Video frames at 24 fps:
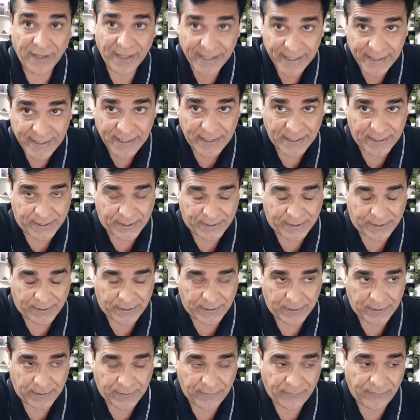
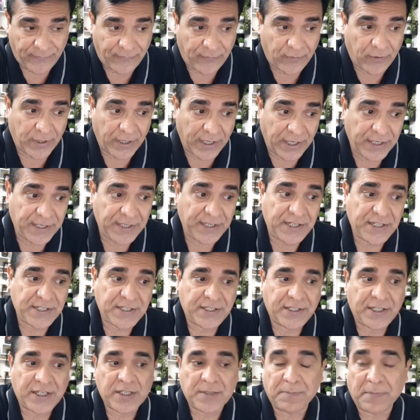Aries,
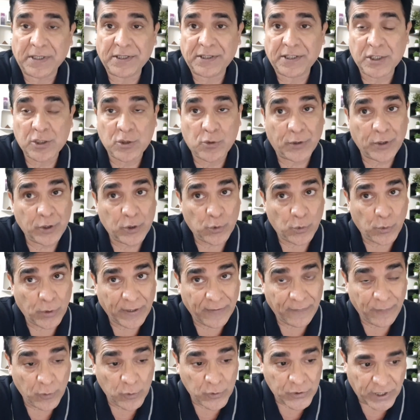this month is going to
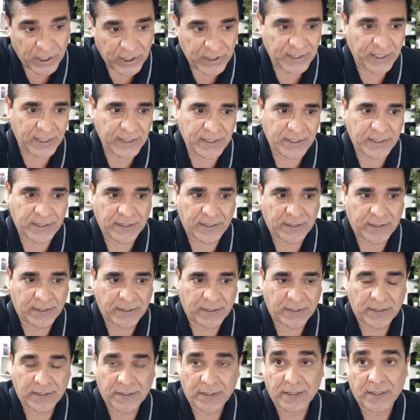give you success,
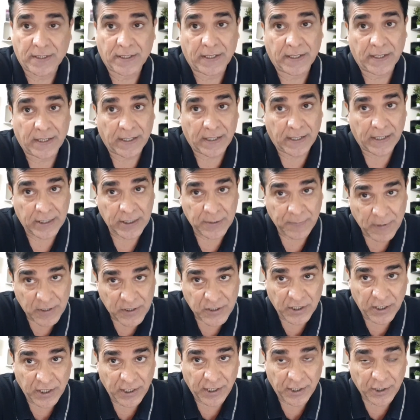
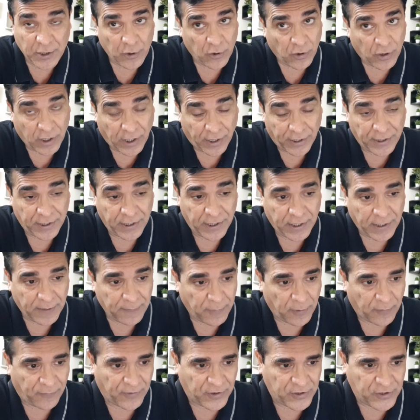especially in your career
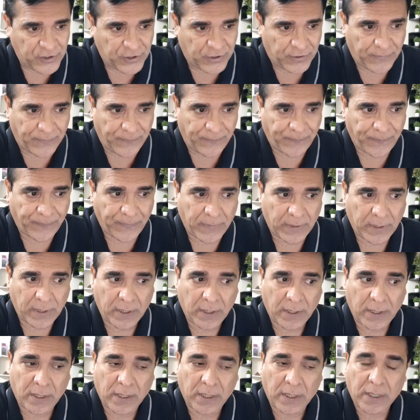profession.
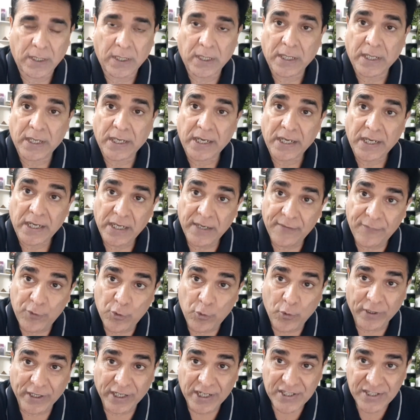If
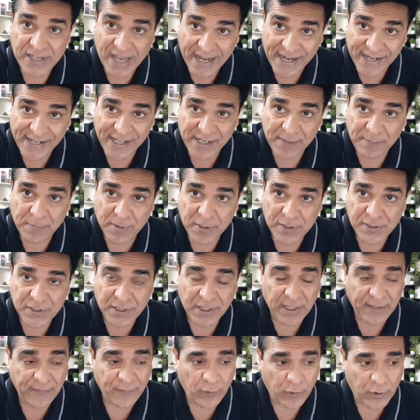you are a salaried
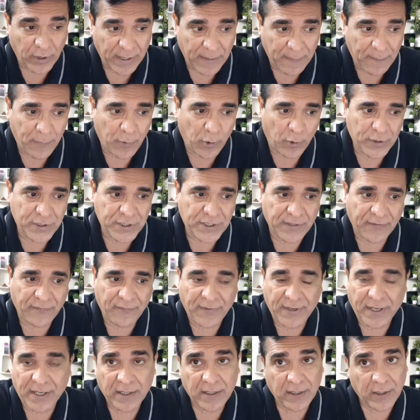person, if you are employed
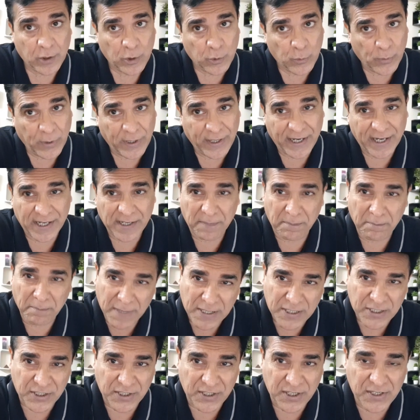somewhere, you will get
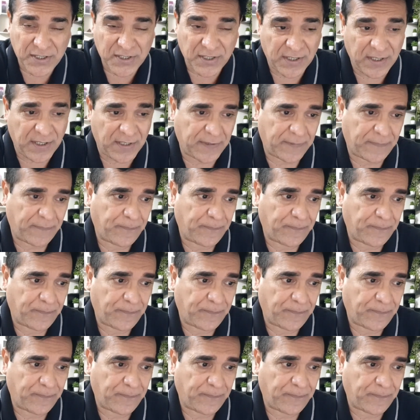mixed result.